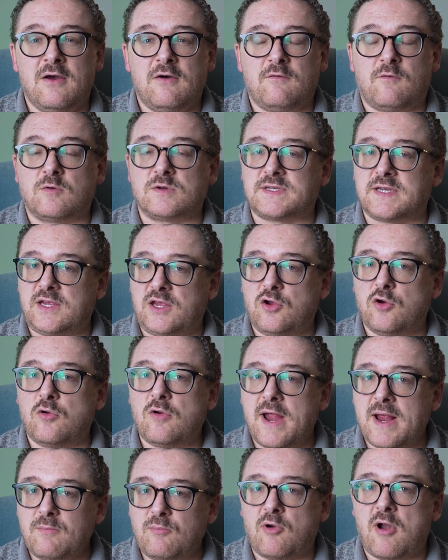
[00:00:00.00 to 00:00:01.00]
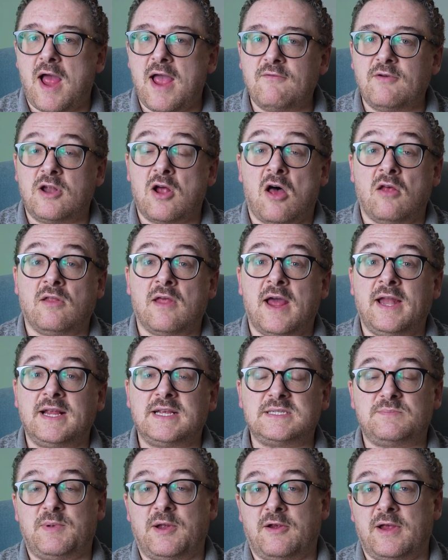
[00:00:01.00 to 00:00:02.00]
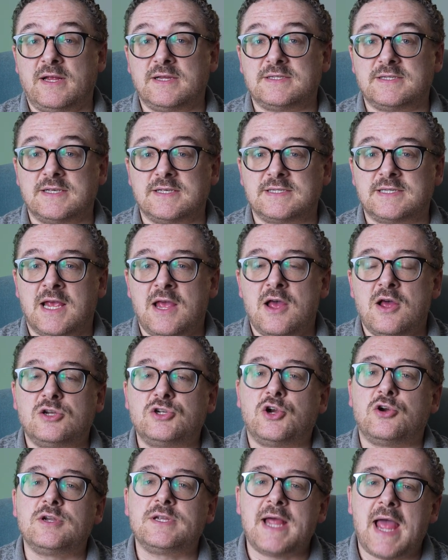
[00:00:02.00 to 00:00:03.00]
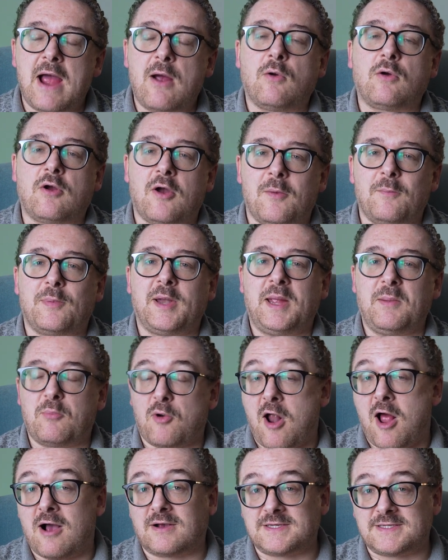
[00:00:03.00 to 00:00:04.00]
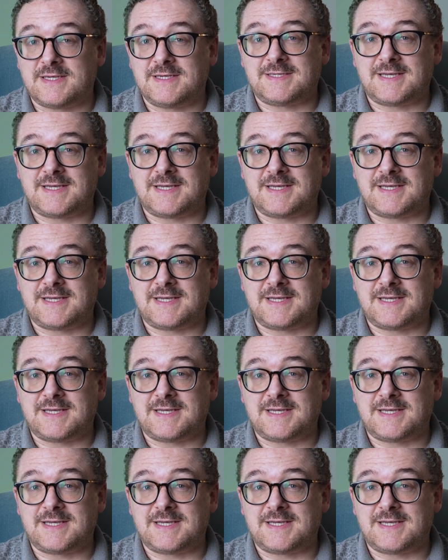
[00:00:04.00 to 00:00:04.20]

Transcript: For secure and private online experiences, turn to our company, Proxy